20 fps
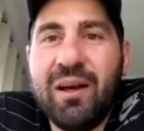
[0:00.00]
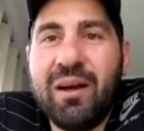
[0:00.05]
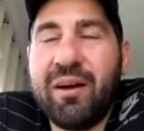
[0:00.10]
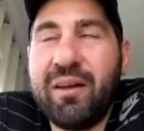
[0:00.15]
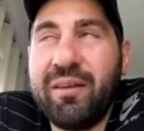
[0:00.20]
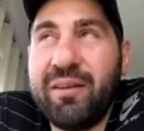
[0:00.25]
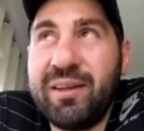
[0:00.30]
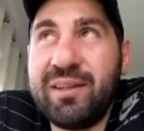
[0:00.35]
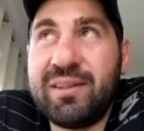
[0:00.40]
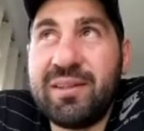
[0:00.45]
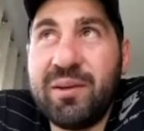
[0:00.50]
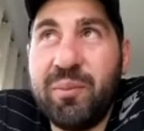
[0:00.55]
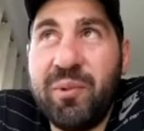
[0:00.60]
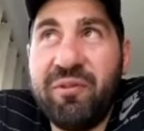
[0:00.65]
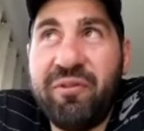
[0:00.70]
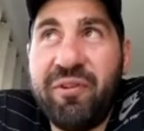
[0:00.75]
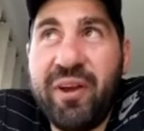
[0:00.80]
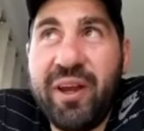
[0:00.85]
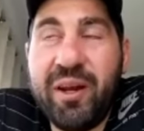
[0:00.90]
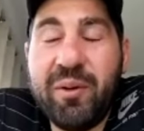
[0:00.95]
I think, to be
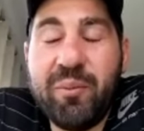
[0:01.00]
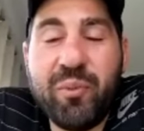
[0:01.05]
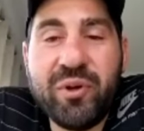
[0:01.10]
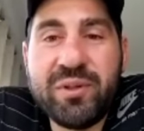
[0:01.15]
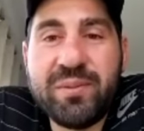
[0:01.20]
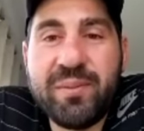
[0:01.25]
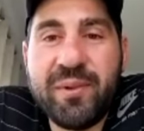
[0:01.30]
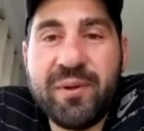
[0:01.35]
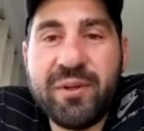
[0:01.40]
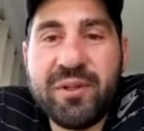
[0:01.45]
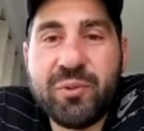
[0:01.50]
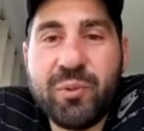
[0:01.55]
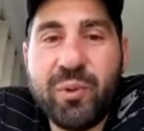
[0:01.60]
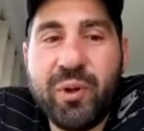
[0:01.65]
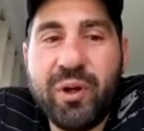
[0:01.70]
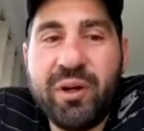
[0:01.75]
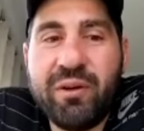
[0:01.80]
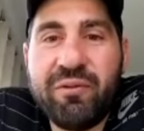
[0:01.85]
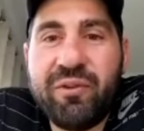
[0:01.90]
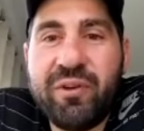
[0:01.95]
fair to Brisbane as
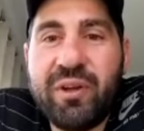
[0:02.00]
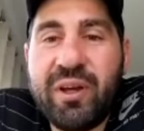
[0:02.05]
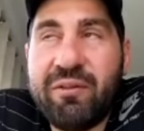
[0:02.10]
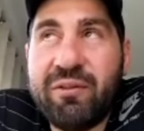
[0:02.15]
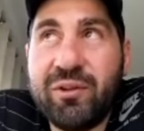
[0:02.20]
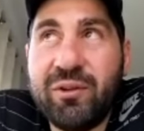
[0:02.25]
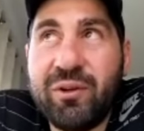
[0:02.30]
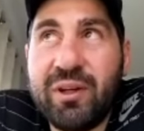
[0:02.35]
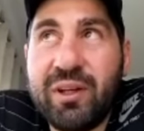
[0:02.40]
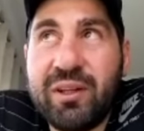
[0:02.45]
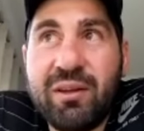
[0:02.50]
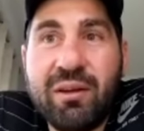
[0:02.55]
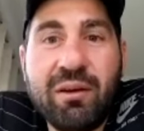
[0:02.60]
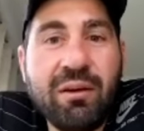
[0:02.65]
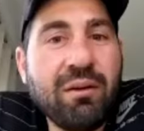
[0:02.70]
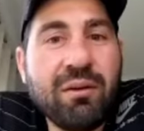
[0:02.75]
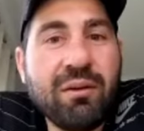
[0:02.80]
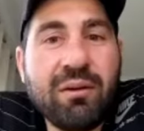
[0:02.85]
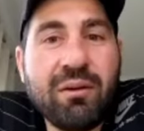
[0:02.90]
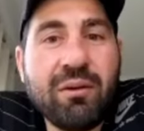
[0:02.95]
well, if you have a look at
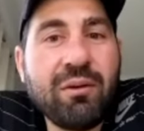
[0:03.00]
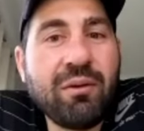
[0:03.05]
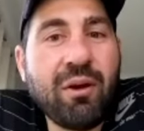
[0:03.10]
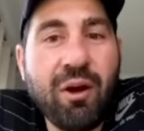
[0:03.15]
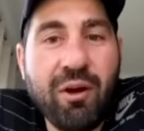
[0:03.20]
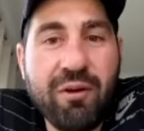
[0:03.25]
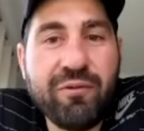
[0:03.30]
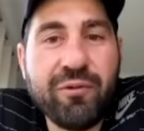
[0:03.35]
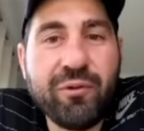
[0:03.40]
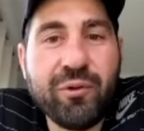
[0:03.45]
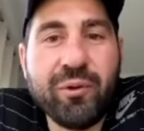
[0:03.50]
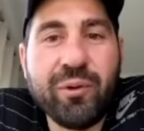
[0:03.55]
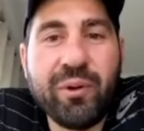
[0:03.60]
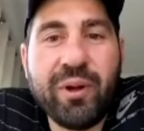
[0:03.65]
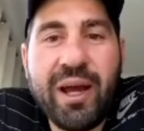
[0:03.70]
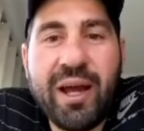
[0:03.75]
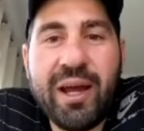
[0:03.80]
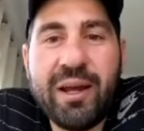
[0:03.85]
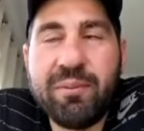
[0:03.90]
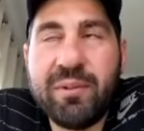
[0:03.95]
the overall
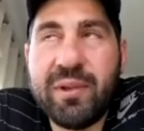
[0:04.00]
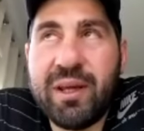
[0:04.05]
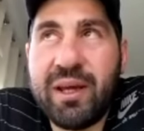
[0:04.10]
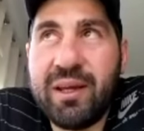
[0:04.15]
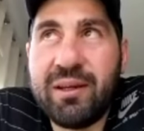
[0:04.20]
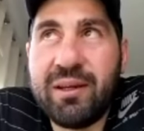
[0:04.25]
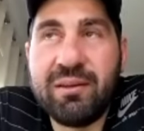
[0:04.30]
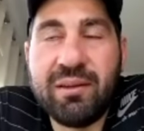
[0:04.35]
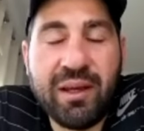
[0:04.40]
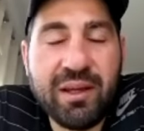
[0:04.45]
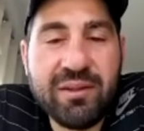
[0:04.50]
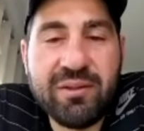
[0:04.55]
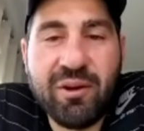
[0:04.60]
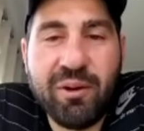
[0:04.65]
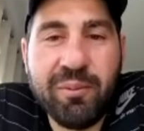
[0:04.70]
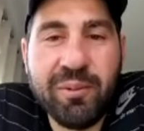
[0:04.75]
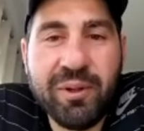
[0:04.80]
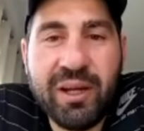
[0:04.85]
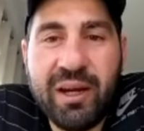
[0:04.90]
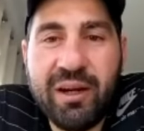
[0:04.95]
game, they
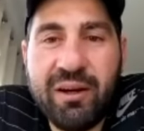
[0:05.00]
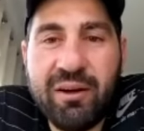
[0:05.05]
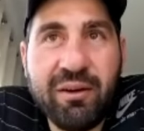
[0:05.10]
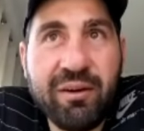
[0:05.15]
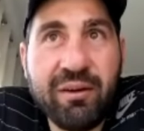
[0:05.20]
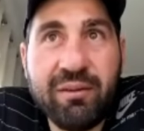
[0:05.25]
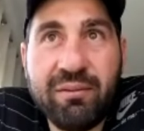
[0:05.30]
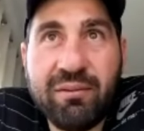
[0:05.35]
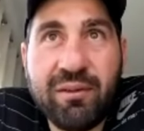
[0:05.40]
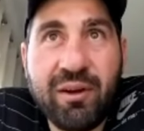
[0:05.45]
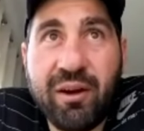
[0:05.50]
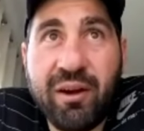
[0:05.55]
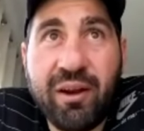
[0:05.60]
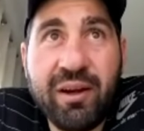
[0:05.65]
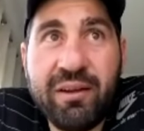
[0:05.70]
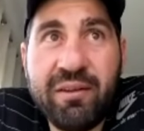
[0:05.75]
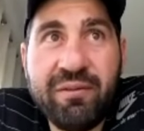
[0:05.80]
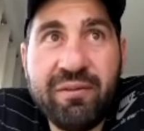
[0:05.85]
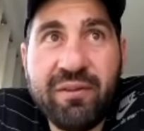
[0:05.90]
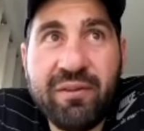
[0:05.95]
dominate. I
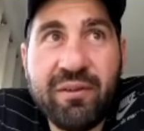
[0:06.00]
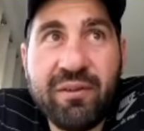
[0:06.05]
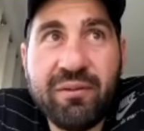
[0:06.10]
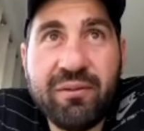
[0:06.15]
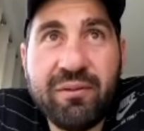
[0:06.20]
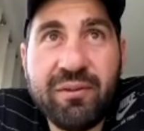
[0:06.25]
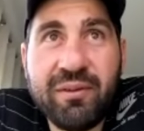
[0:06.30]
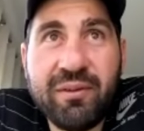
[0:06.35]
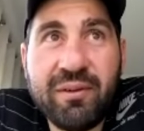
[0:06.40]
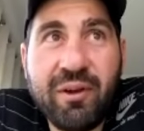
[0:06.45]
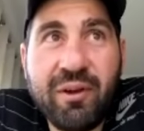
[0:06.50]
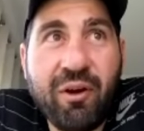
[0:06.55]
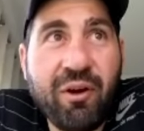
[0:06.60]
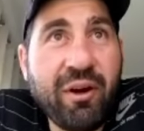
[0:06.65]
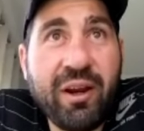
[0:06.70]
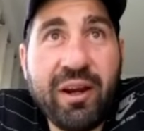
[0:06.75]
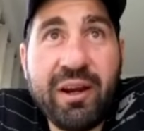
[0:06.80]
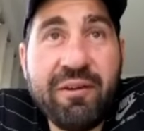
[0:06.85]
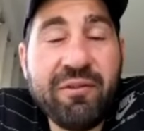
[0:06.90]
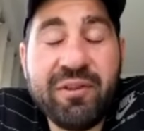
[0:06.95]
don't
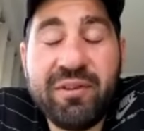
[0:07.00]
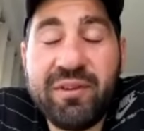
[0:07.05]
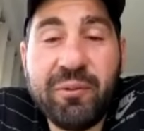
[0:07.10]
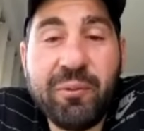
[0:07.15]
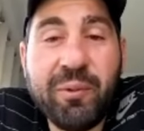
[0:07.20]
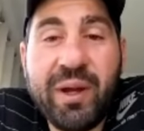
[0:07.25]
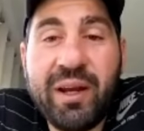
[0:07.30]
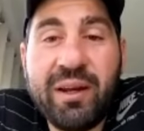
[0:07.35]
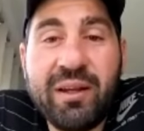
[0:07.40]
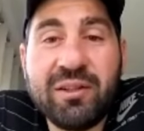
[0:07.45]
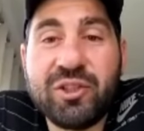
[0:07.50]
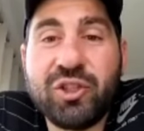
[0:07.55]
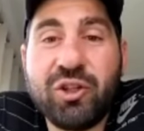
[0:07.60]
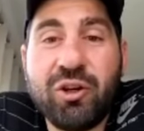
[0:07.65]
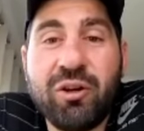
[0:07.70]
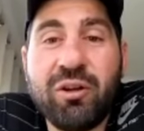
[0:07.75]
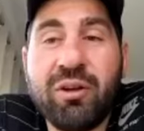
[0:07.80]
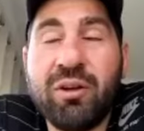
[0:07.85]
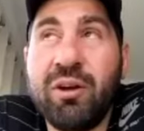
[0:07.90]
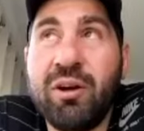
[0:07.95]
even think we had a
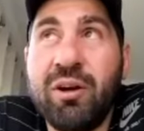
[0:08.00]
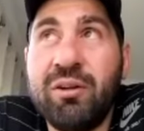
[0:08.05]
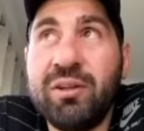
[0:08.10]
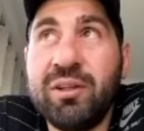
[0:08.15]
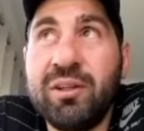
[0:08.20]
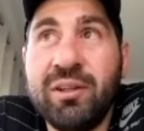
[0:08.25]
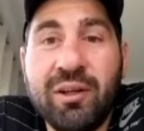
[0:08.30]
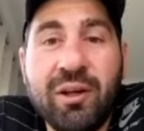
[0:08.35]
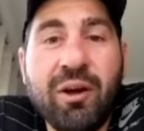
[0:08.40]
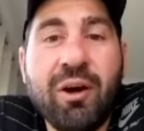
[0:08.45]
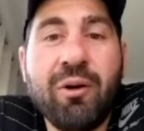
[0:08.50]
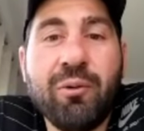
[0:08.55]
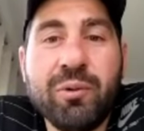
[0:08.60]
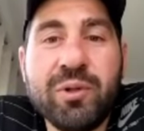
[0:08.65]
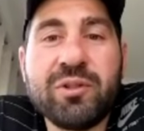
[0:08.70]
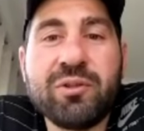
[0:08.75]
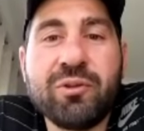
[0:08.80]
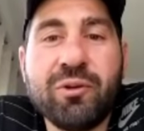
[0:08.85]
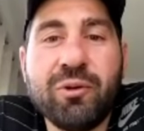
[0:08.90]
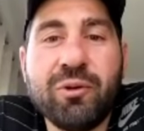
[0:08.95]
shot on goal, and the goal we
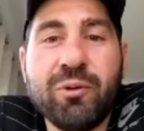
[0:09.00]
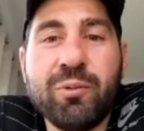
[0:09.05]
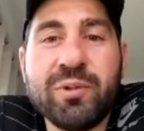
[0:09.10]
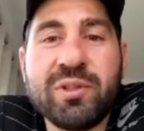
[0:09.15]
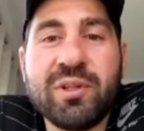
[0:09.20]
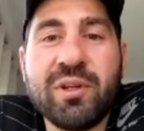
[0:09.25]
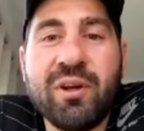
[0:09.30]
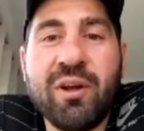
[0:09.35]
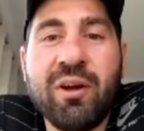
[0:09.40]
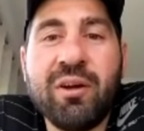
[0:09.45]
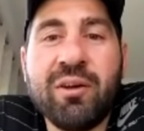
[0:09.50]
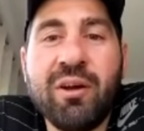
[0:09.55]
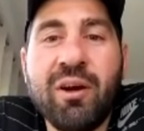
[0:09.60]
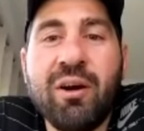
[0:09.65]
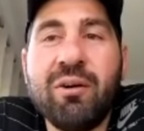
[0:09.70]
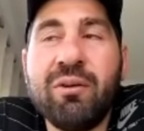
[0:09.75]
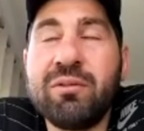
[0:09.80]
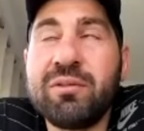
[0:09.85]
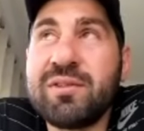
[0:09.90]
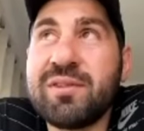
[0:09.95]
scored was an own
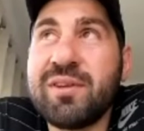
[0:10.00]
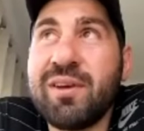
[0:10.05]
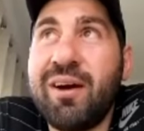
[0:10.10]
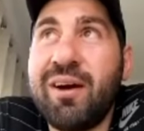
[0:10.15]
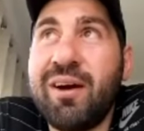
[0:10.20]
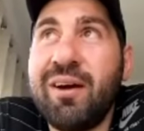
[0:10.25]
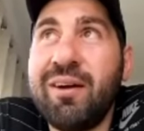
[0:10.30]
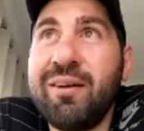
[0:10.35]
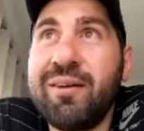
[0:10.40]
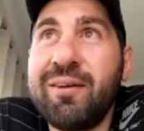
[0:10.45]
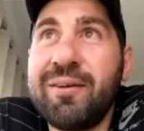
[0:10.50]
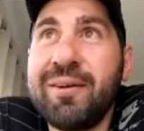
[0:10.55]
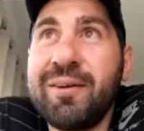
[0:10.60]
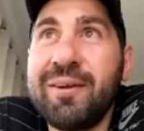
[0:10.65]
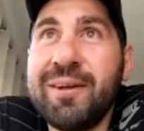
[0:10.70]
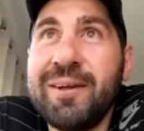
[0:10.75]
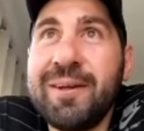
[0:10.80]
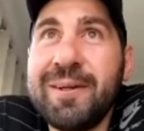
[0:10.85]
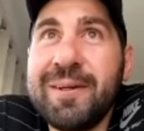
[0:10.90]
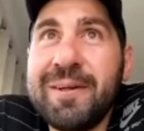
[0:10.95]
goal, so
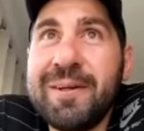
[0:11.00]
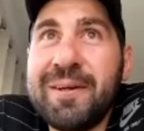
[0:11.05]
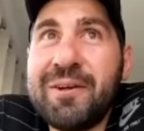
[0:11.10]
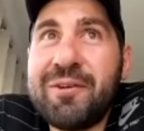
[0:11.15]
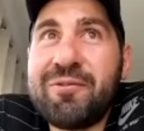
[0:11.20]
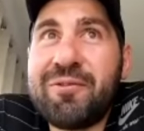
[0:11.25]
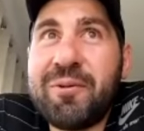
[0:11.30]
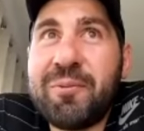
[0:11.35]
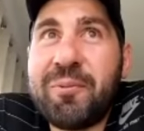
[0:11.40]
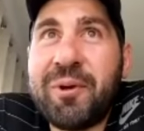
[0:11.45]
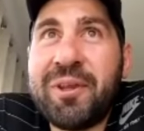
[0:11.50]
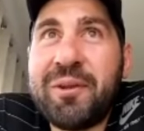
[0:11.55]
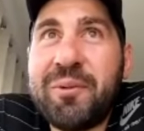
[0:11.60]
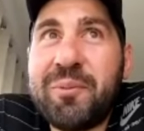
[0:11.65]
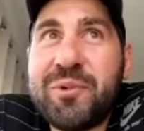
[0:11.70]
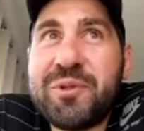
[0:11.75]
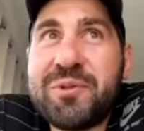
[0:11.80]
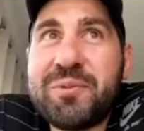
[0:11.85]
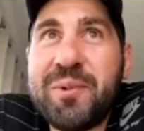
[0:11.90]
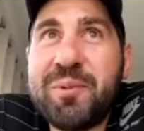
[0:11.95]
from one of the
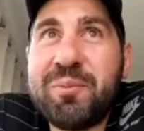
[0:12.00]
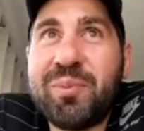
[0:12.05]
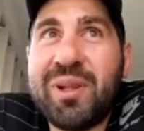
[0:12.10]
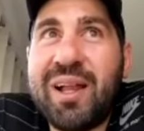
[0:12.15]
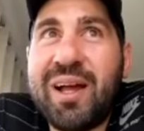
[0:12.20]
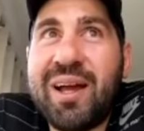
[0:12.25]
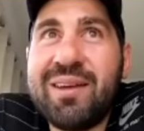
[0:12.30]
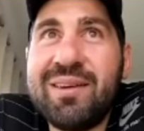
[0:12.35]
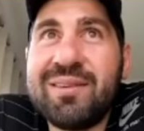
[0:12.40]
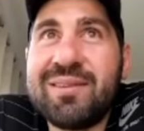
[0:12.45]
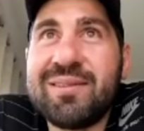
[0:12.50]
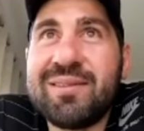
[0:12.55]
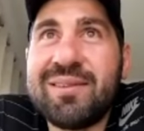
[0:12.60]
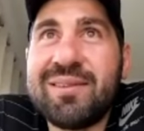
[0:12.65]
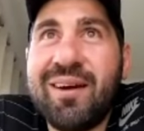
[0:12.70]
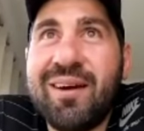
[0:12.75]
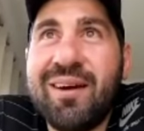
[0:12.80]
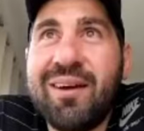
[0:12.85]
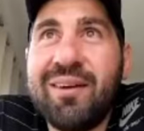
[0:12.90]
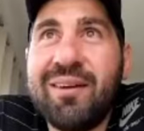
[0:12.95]
Brisbane players.
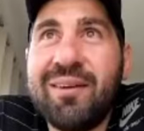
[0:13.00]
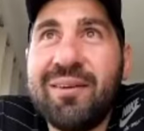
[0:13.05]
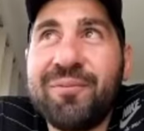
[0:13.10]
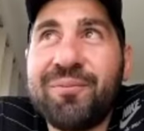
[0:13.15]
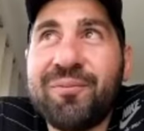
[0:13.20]
So